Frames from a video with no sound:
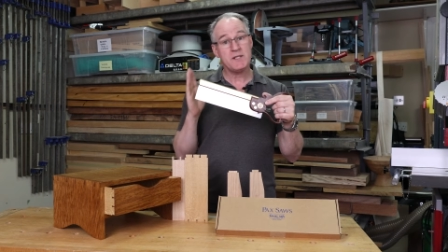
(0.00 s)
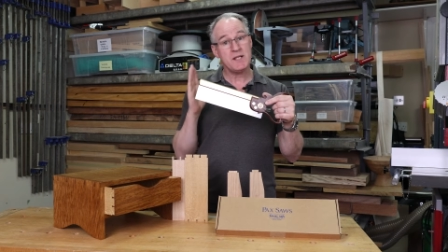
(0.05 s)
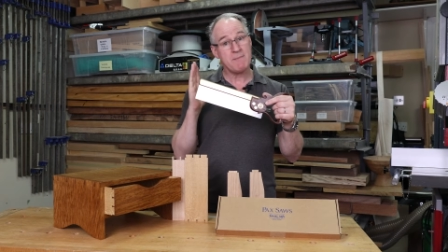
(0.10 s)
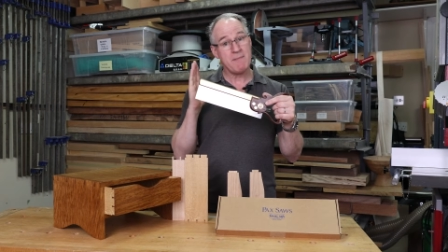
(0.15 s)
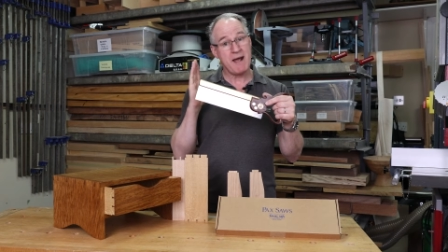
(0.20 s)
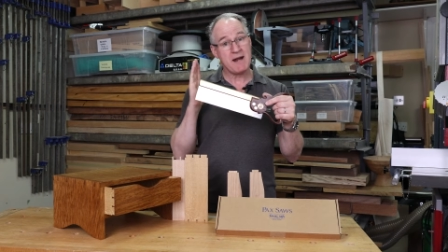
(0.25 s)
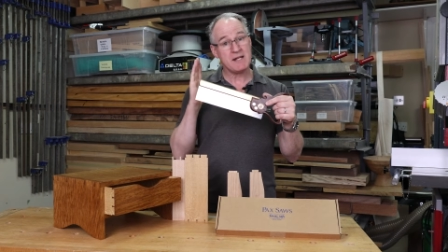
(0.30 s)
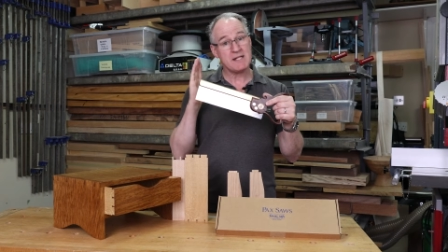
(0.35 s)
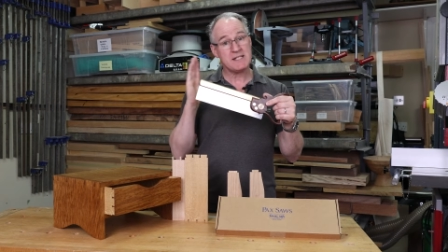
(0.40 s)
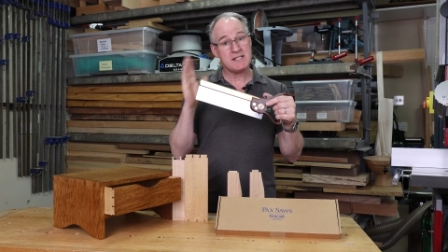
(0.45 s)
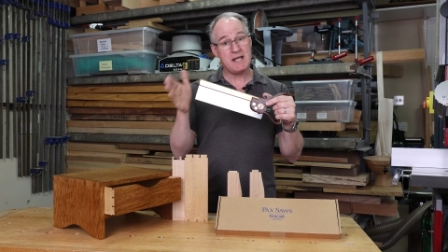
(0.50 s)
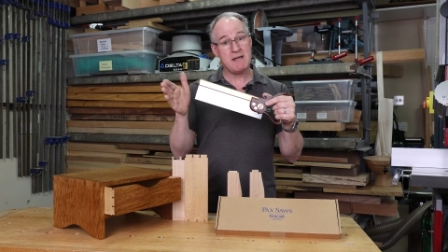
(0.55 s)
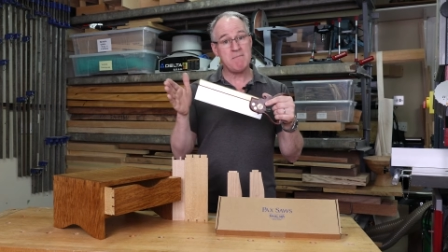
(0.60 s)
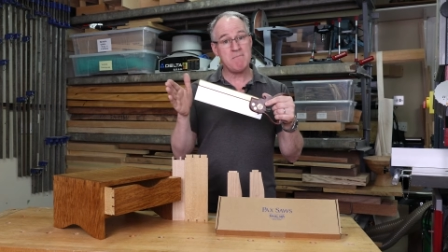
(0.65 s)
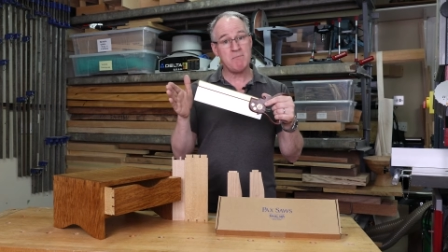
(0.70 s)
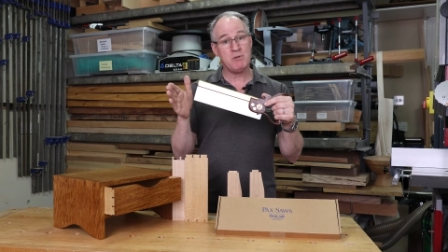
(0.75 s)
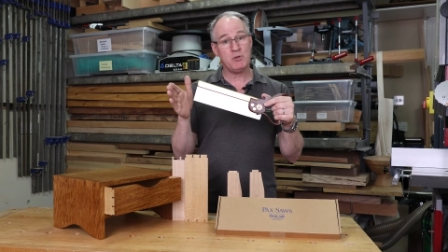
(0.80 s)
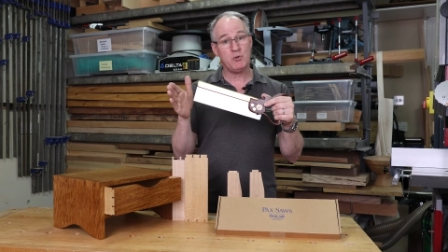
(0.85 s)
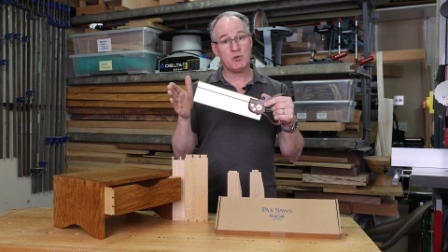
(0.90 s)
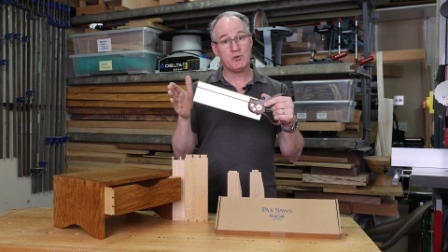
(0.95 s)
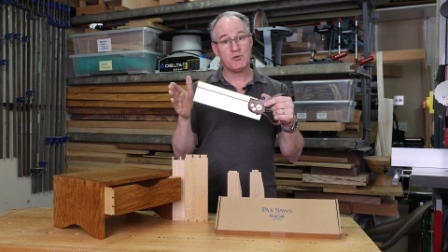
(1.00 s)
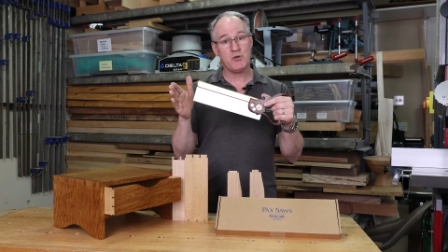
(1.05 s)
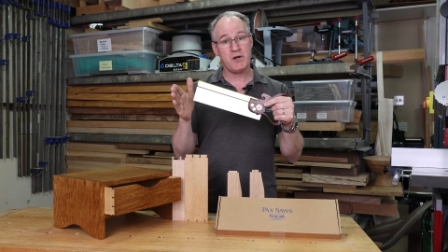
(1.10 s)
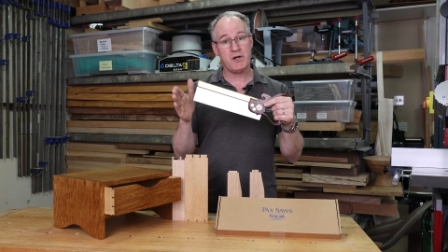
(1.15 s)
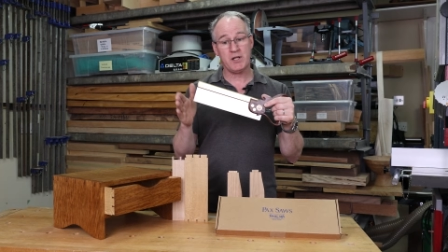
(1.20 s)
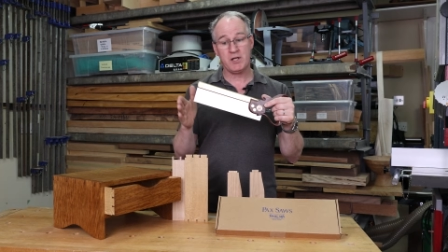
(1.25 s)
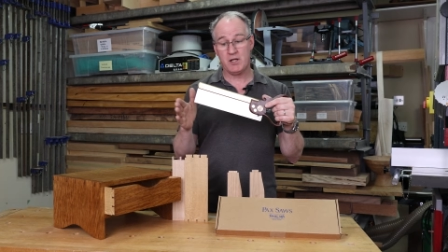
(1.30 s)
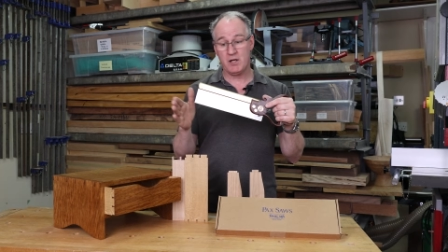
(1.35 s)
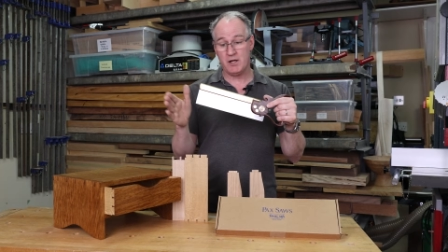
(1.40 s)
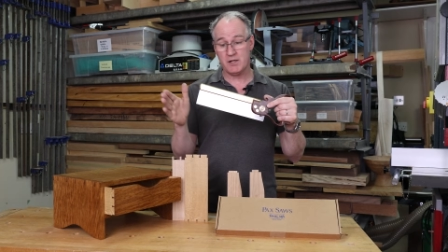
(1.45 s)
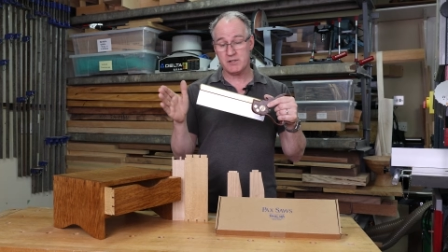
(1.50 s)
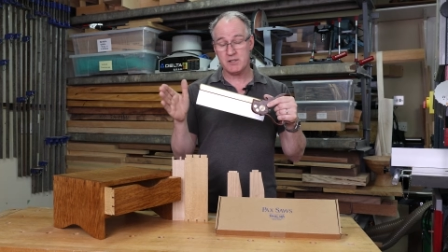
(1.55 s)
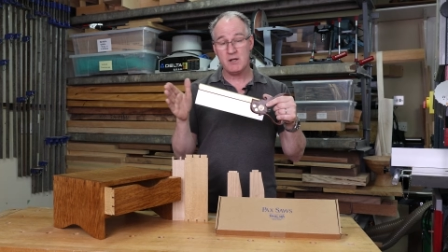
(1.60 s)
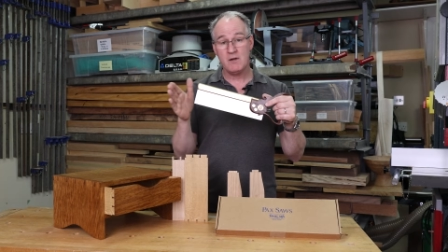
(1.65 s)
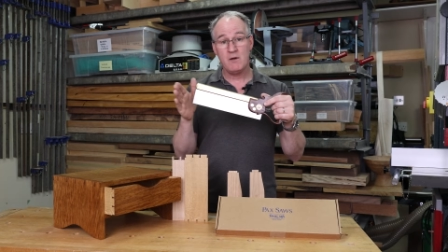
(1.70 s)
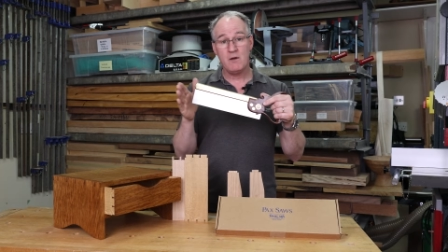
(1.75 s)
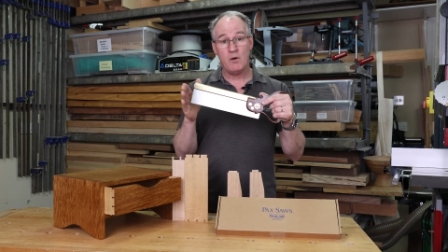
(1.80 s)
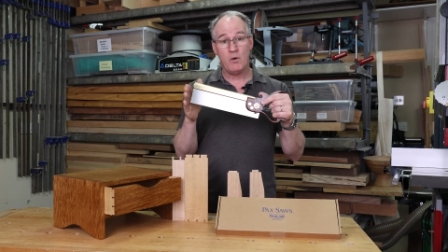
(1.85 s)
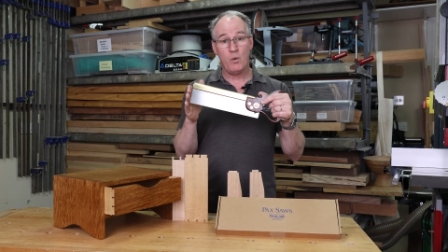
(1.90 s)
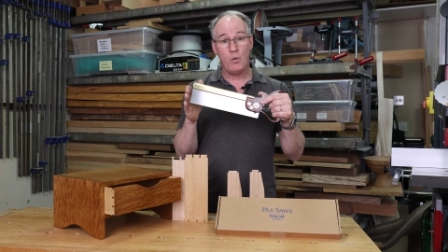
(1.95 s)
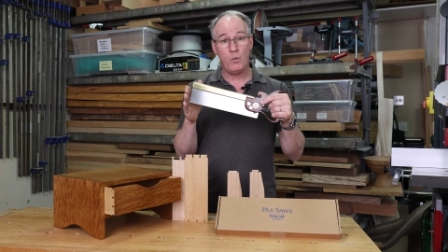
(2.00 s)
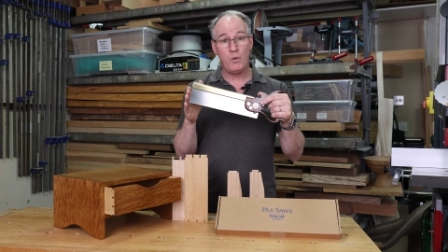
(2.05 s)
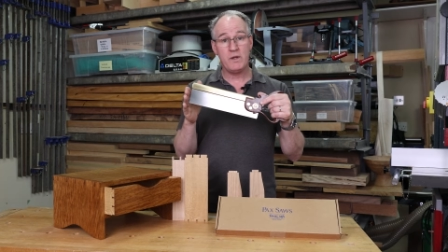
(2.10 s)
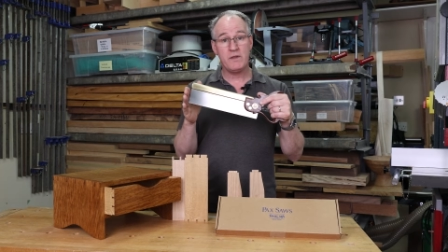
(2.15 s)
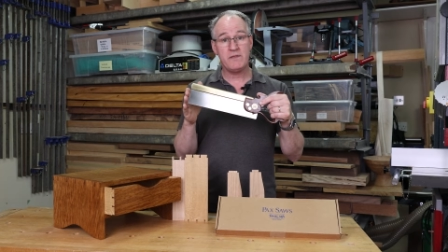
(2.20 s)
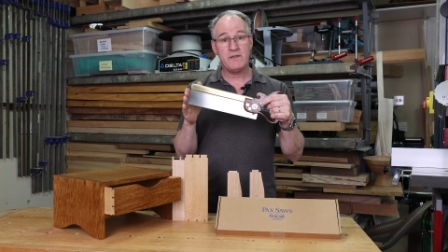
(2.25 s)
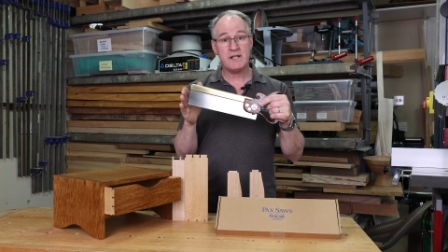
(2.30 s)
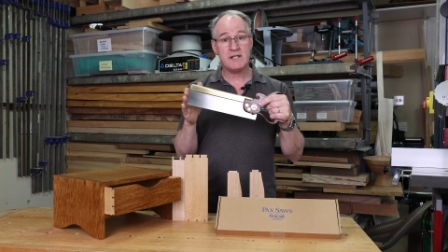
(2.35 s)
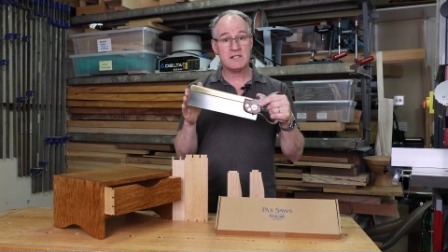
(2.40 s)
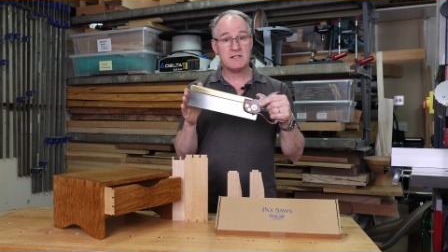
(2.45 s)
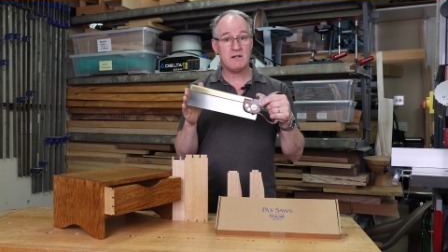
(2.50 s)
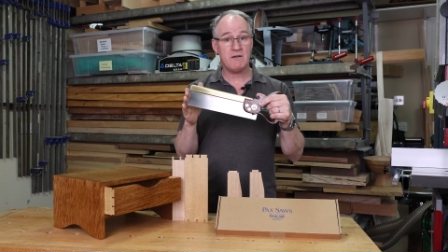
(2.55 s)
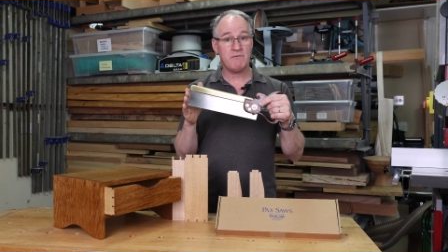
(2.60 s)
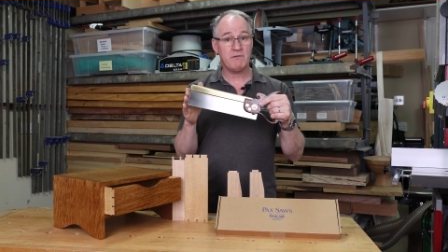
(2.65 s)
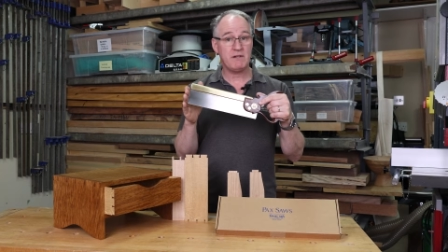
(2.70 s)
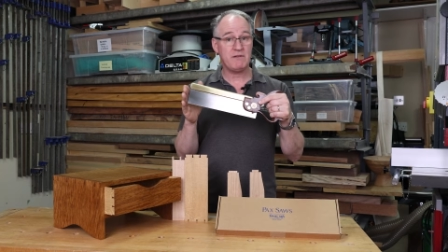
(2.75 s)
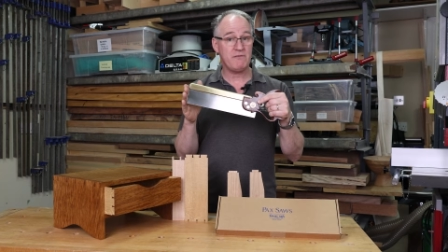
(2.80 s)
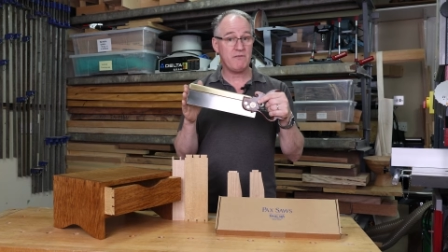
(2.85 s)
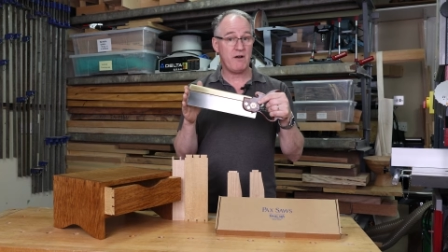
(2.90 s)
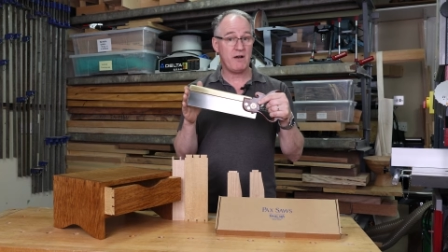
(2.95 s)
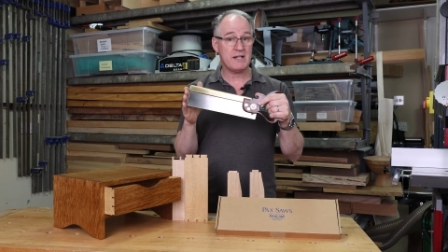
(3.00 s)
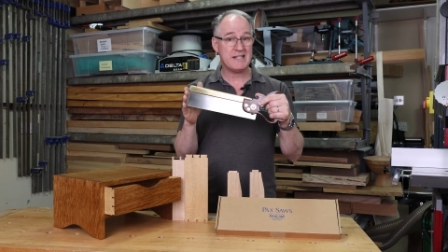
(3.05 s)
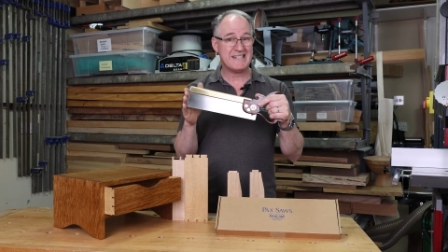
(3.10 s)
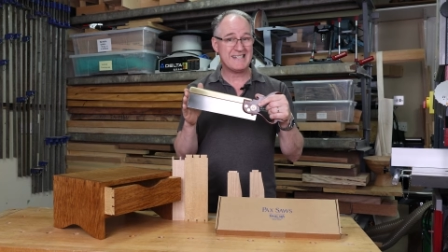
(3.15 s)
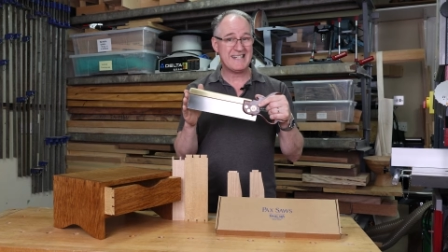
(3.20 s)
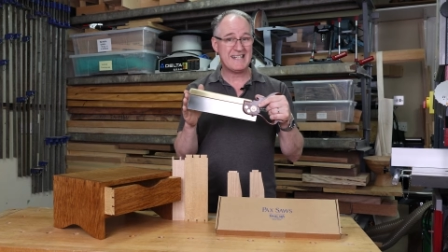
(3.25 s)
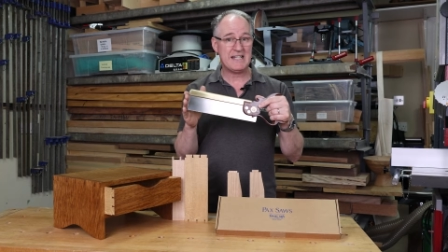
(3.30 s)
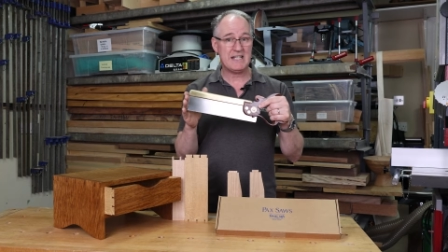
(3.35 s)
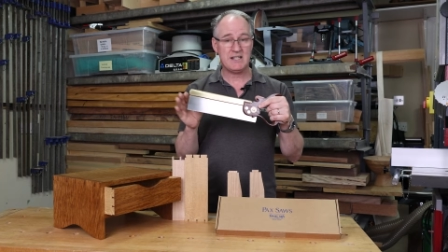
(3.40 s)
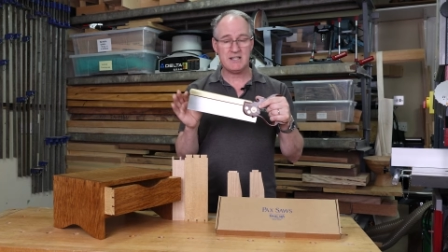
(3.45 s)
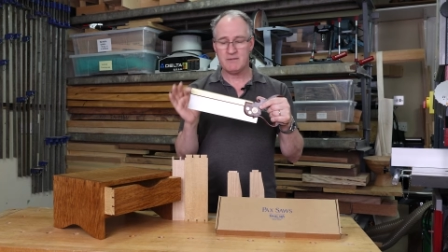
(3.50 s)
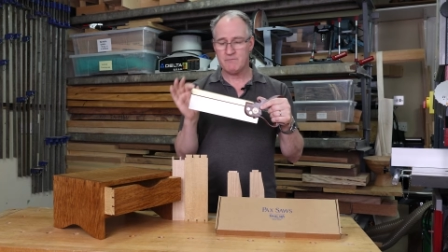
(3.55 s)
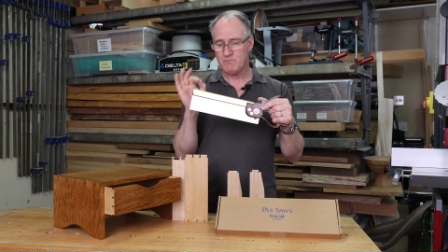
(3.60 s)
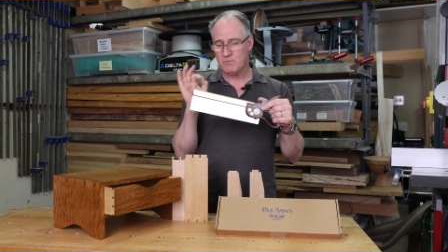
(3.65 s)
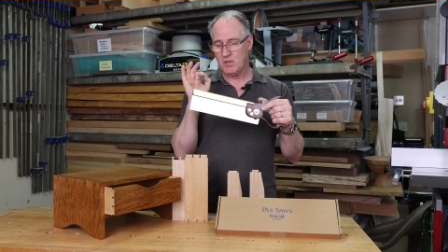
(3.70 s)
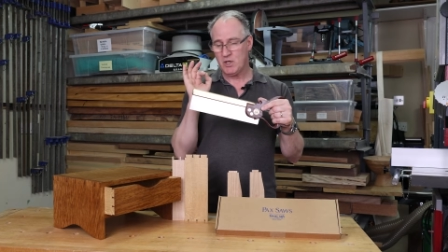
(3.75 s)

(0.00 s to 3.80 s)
the amount of timber you're trying to cut with these lovely fine teeth.